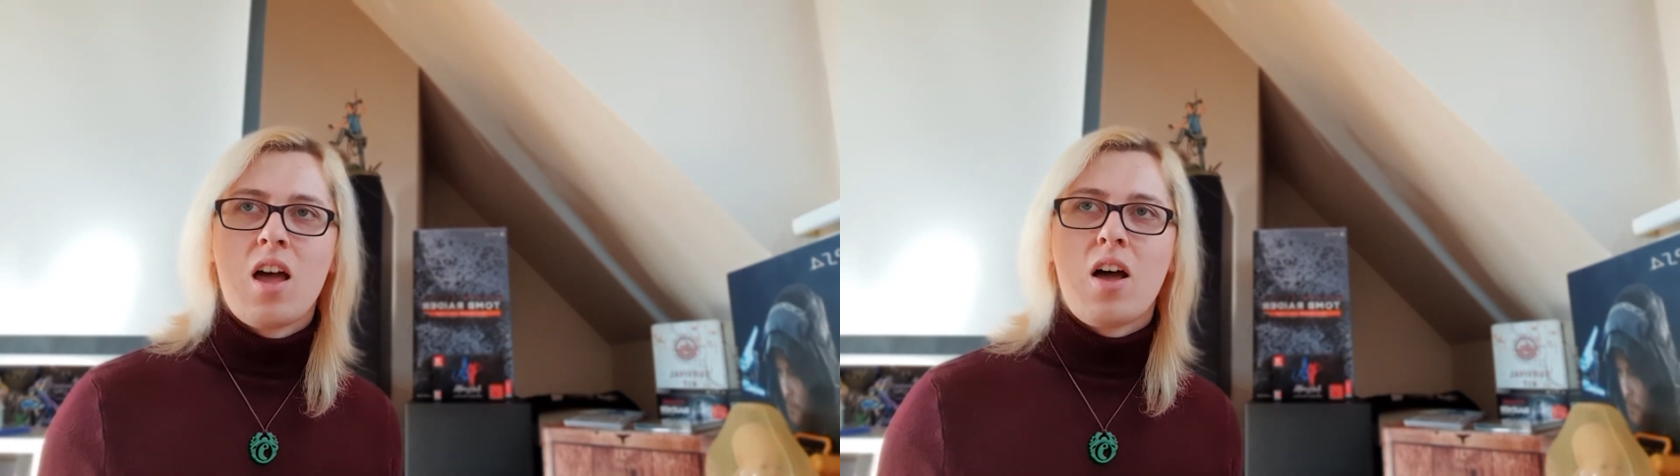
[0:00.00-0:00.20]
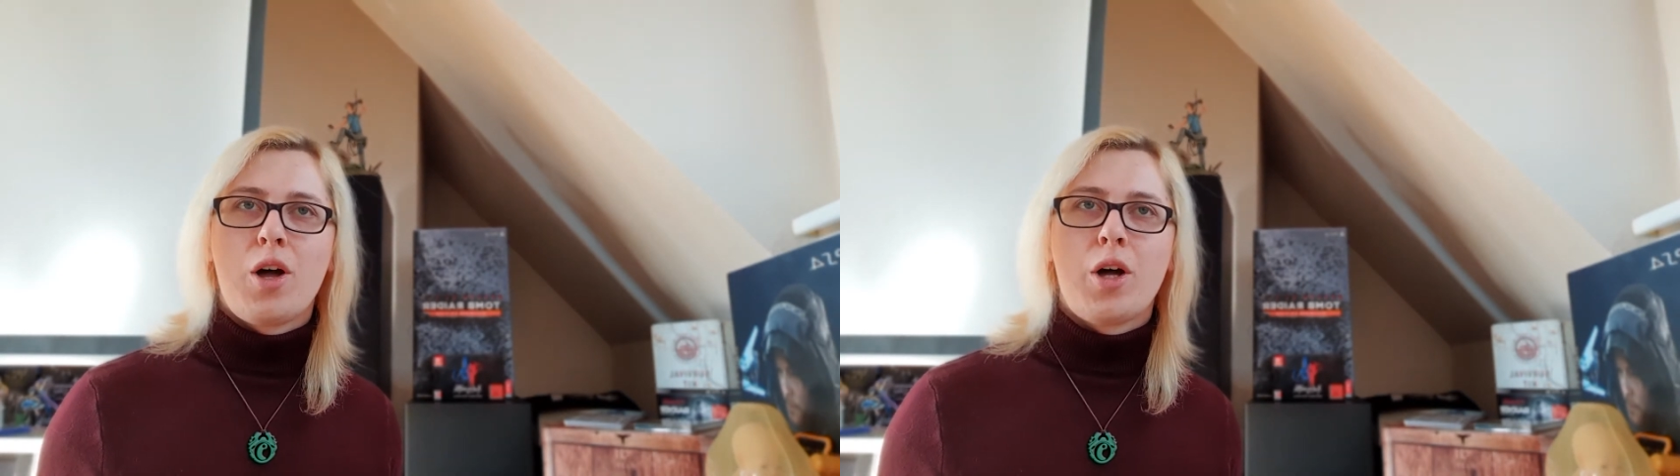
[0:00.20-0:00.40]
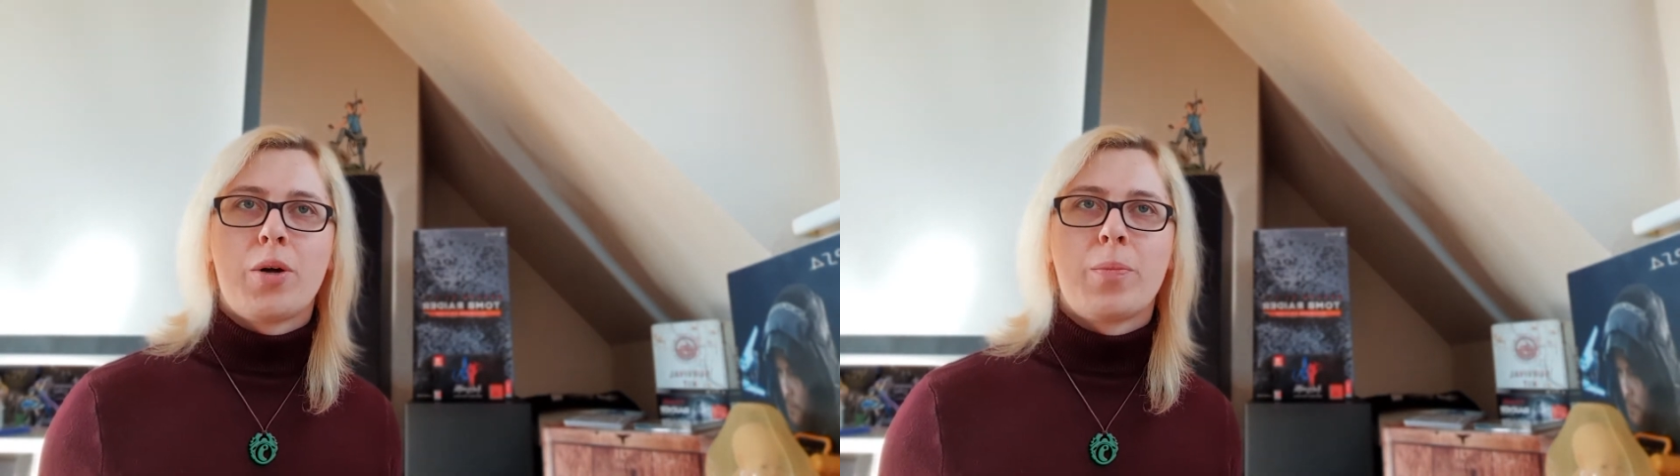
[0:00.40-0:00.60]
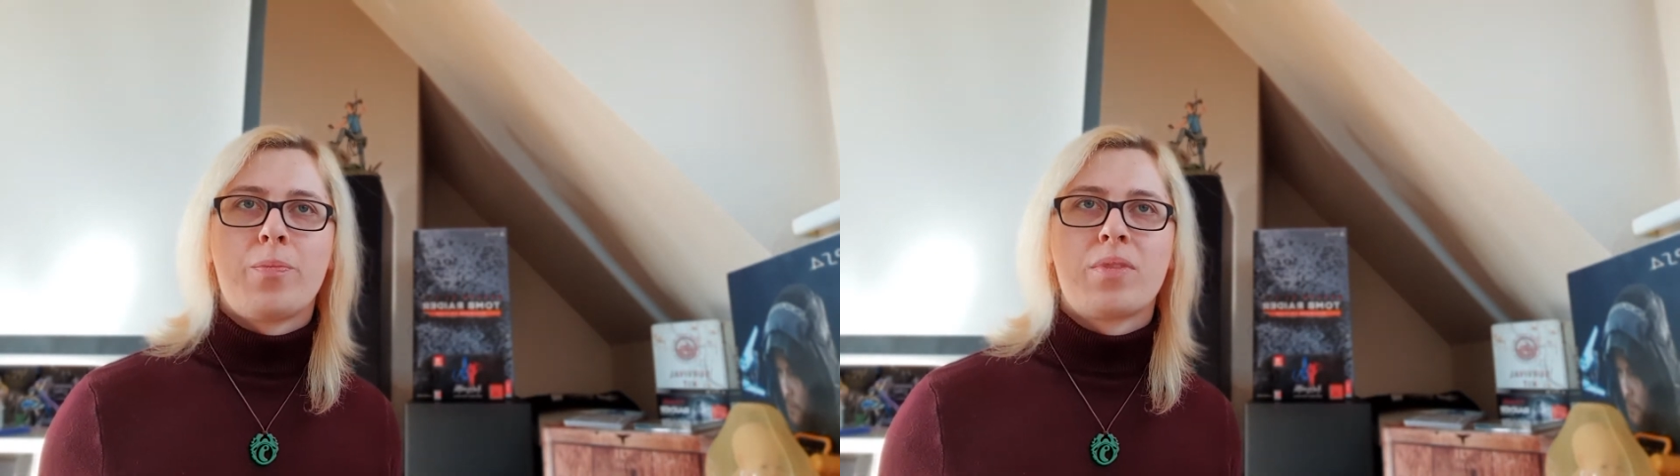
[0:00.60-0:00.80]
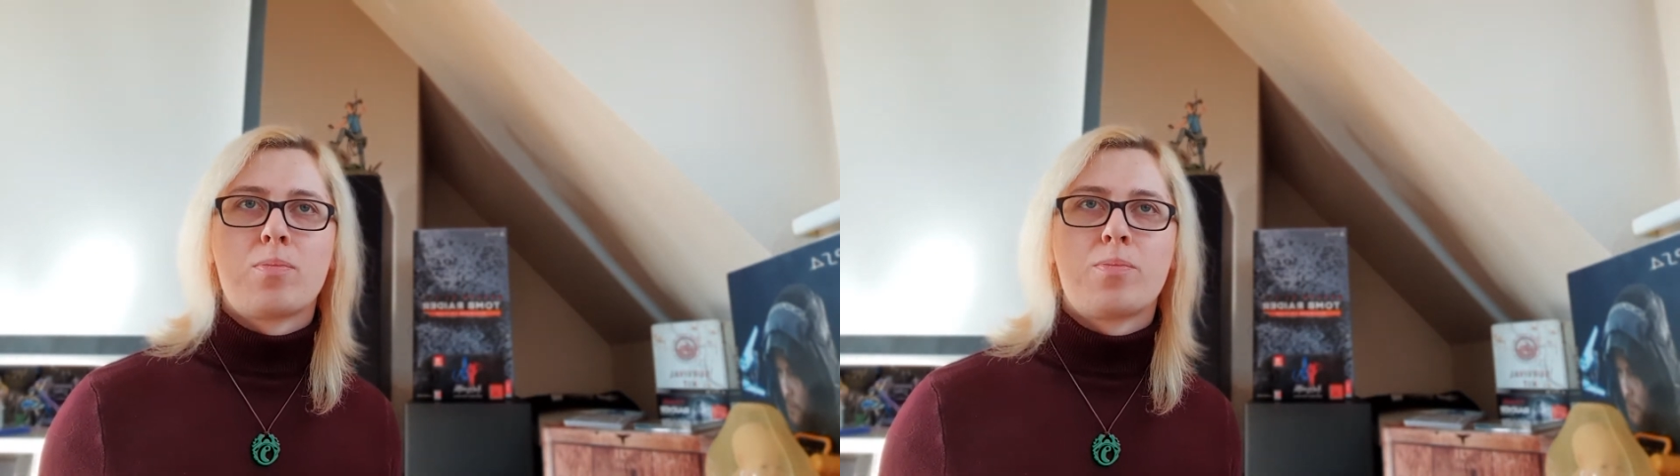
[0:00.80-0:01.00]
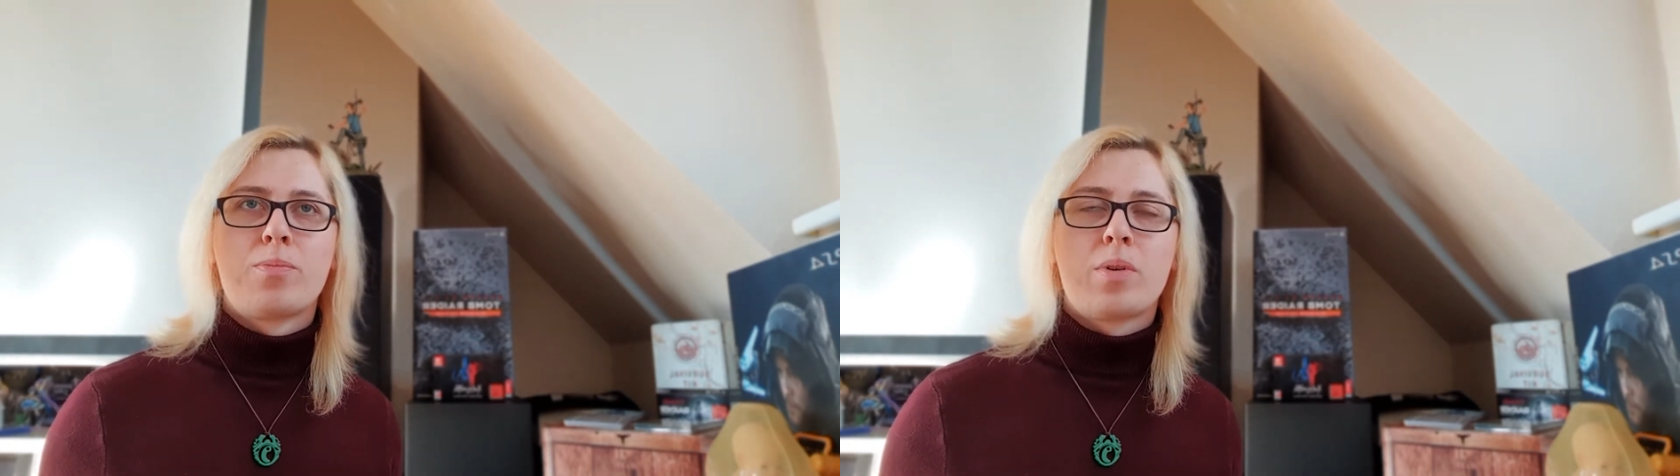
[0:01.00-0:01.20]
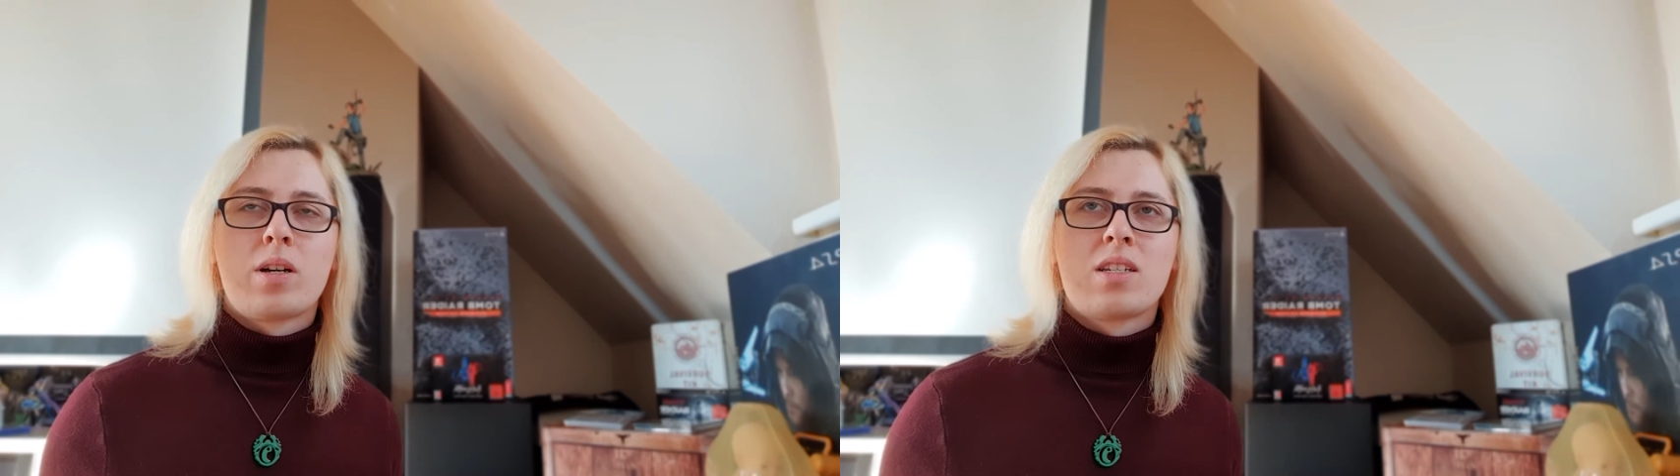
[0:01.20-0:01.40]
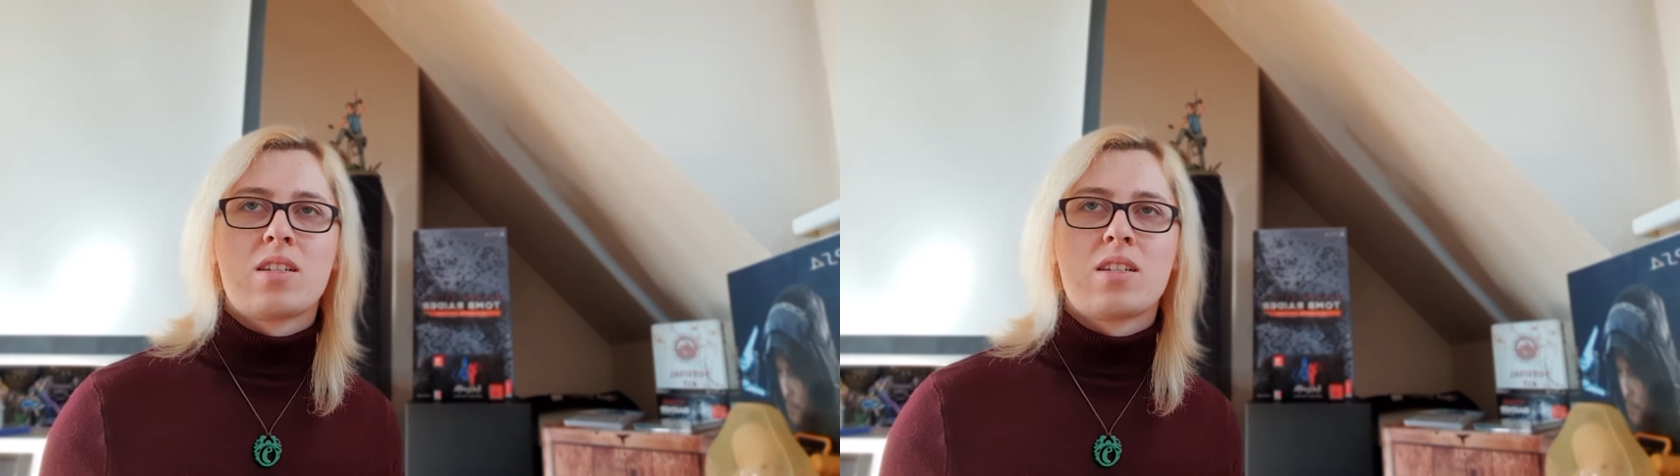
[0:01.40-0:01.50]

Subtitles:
Um, but